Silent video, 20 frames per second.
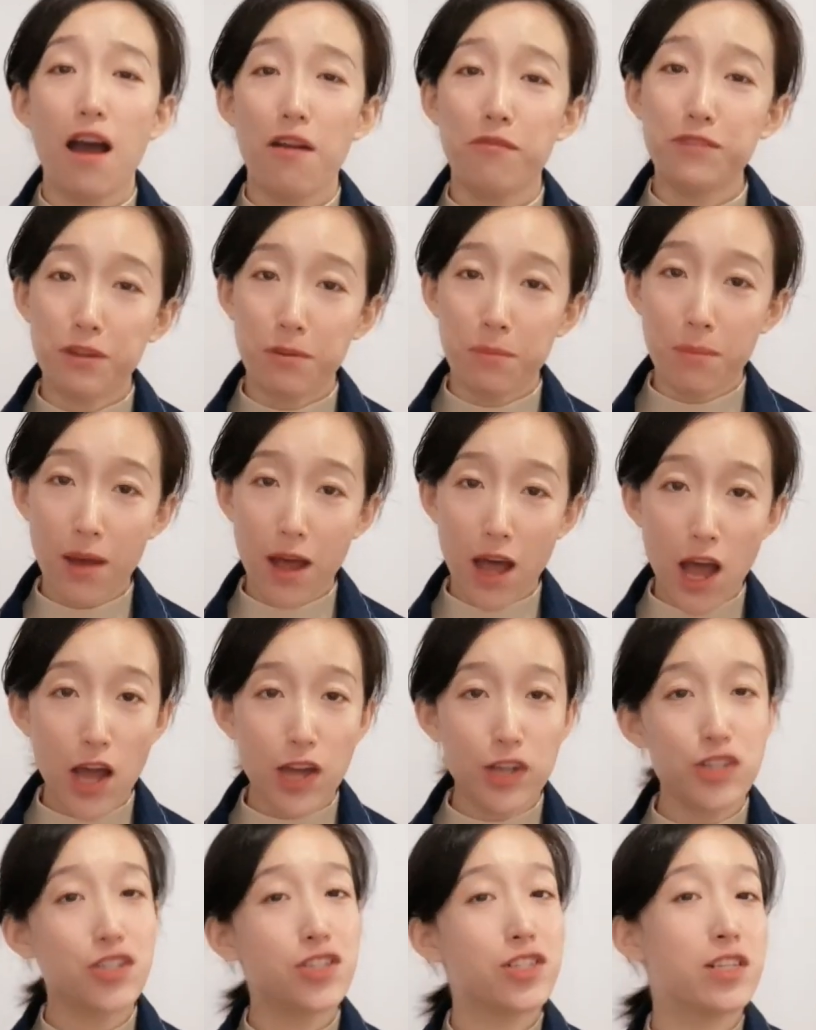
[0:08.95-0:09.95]
After
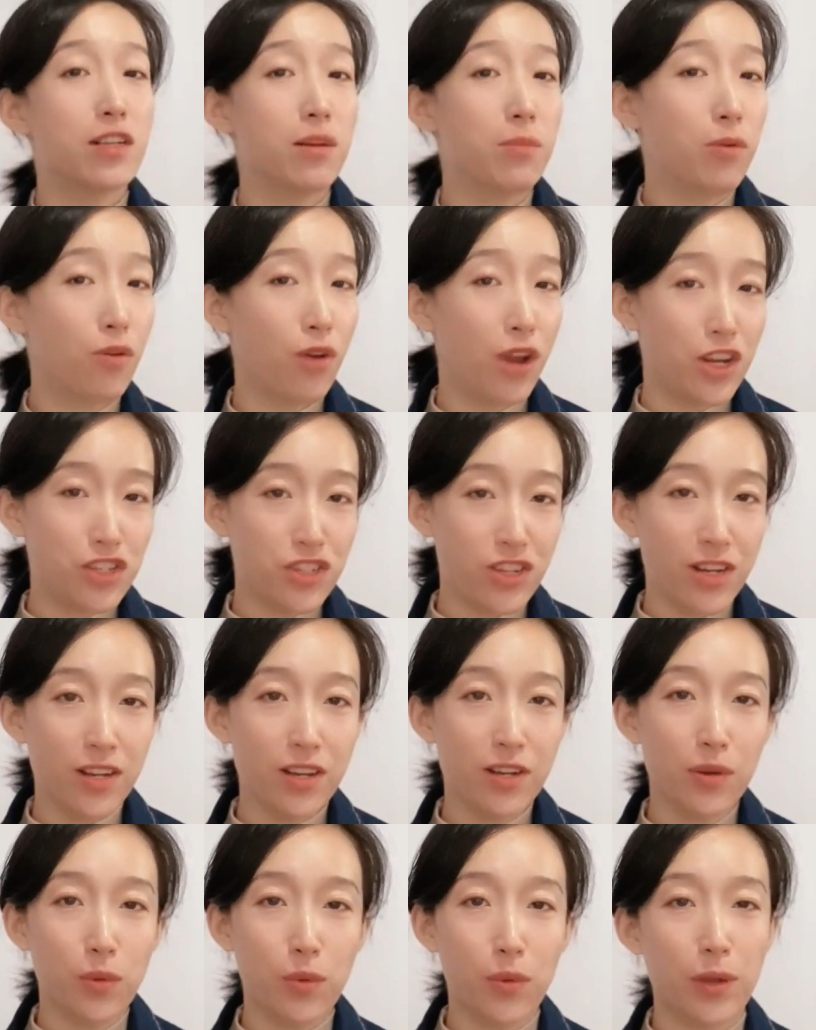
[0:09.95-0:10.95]
much
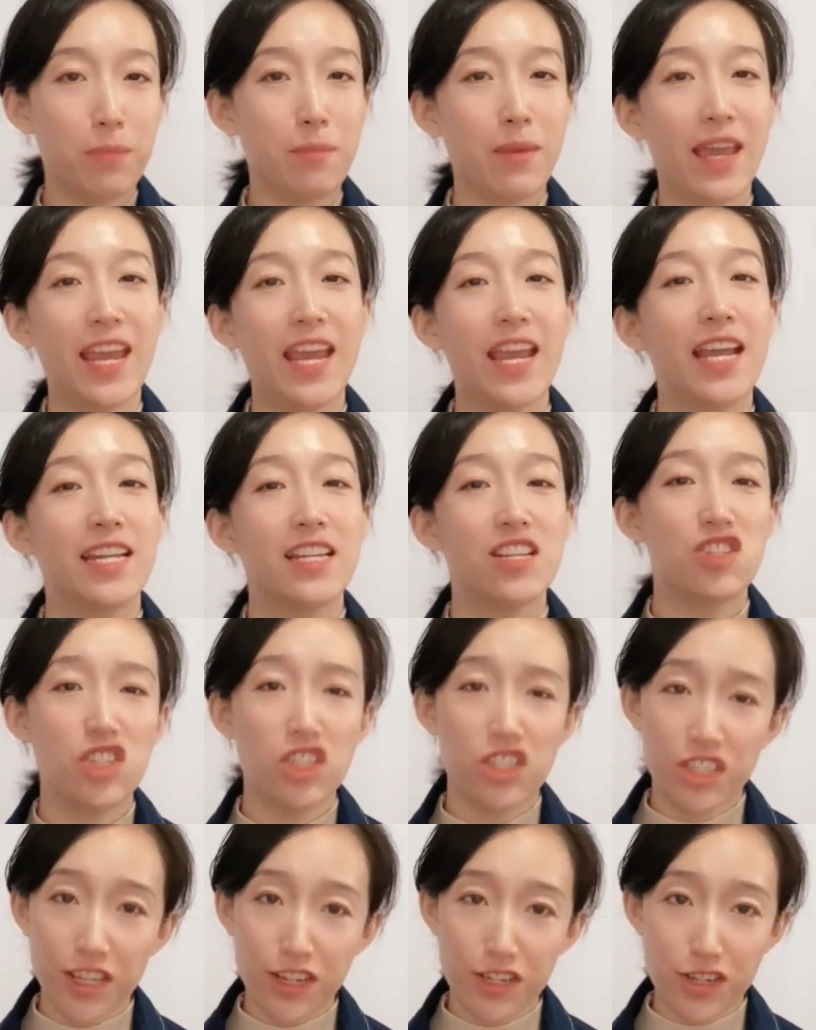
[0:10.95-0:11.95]
deliberation, we made a
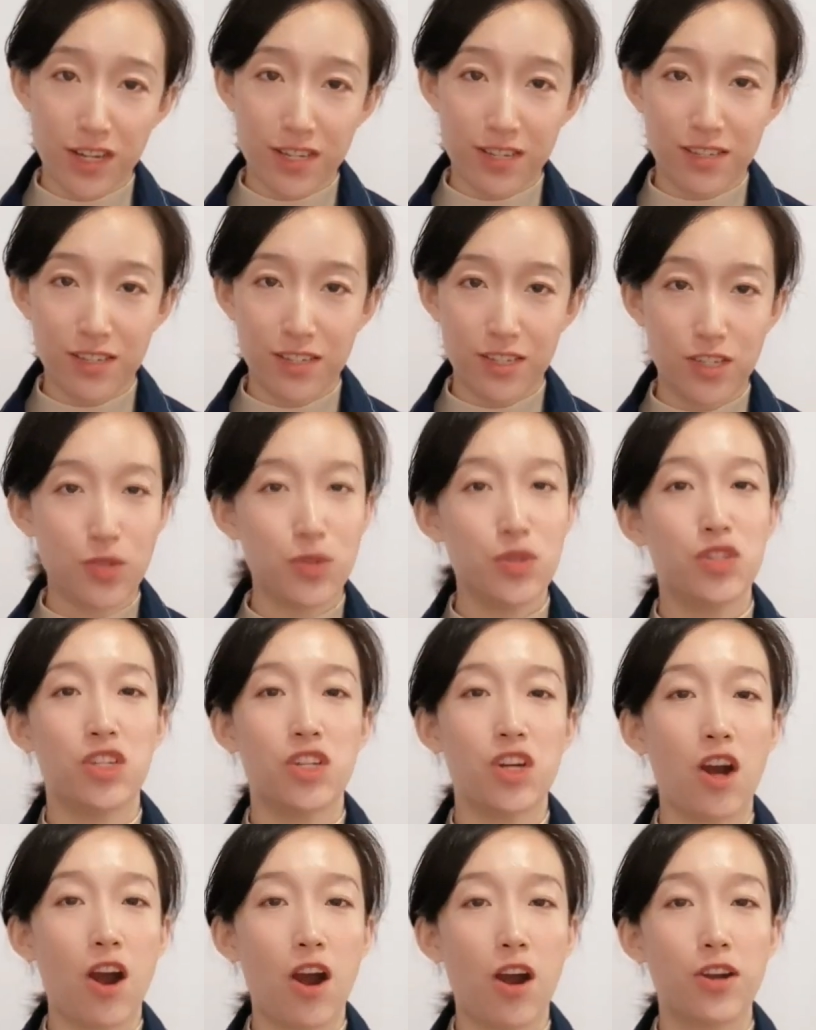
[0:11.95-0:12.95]
decision to
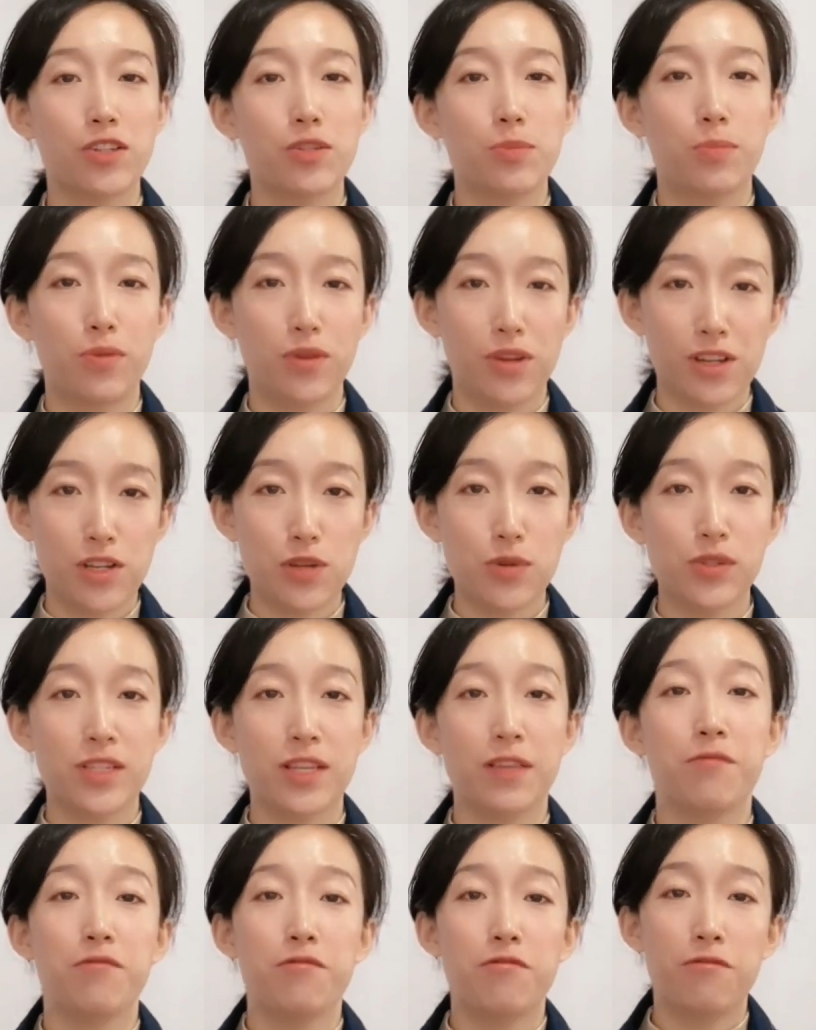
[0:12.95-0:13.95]
start
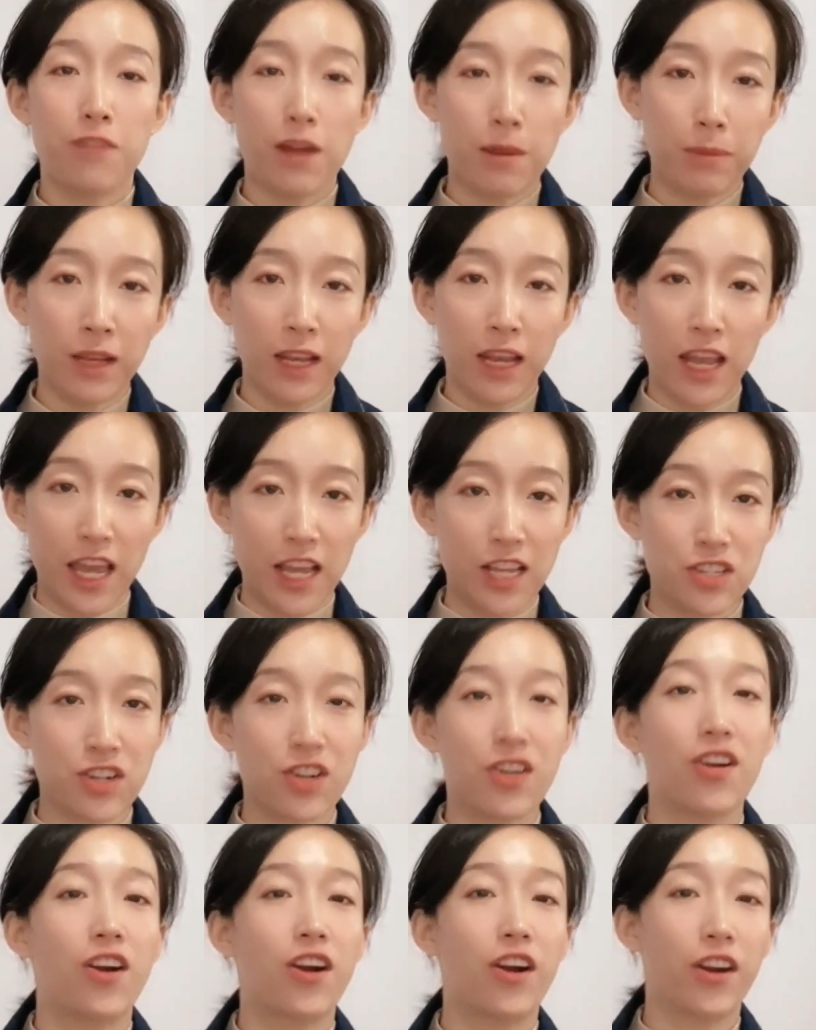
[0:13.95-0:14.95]
producing fiber
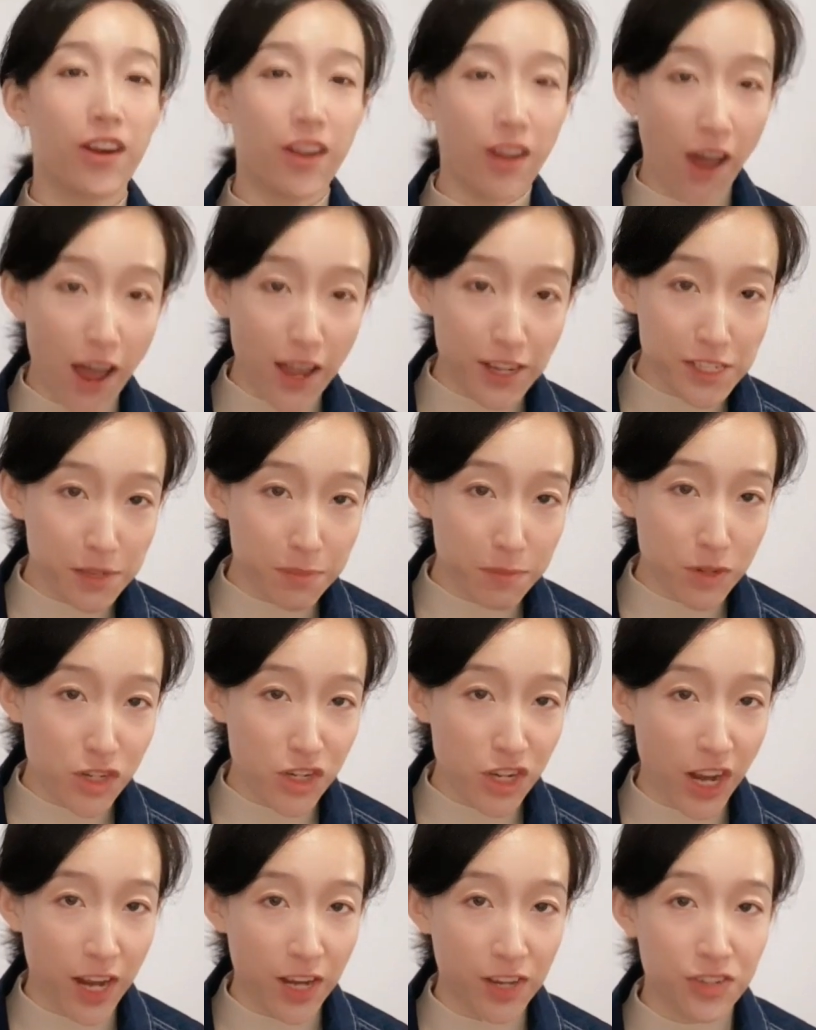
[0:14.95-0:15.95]
laser cutting
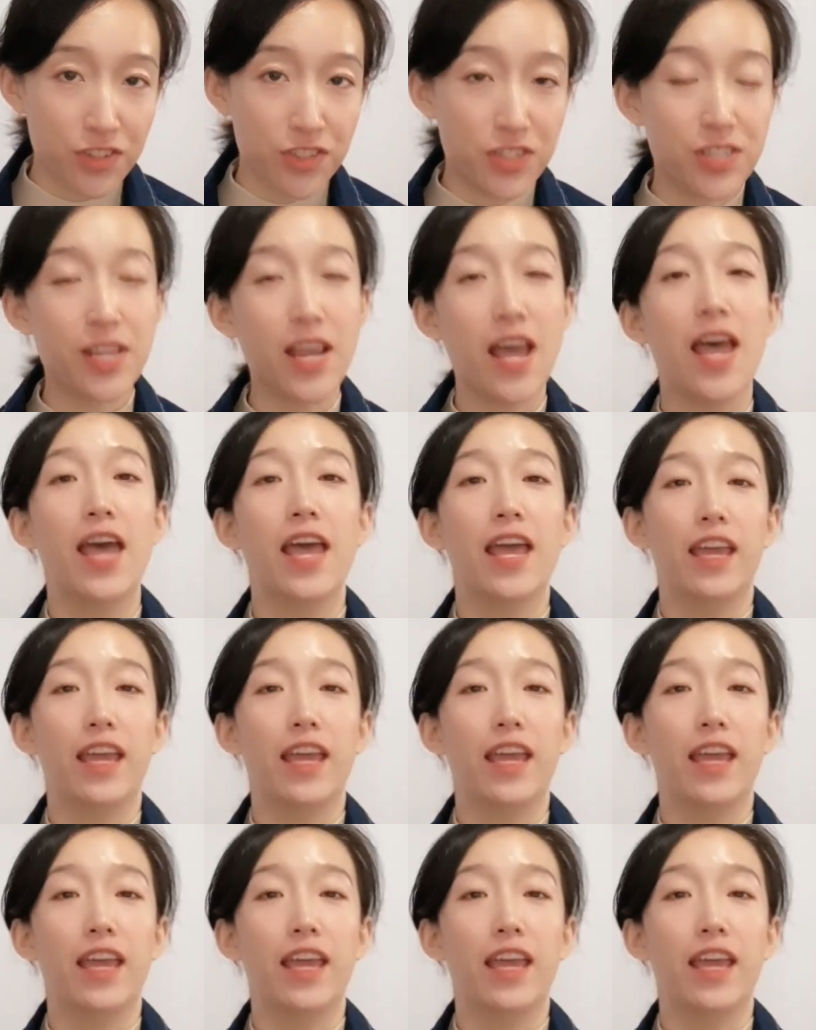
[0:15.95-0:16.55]
machines.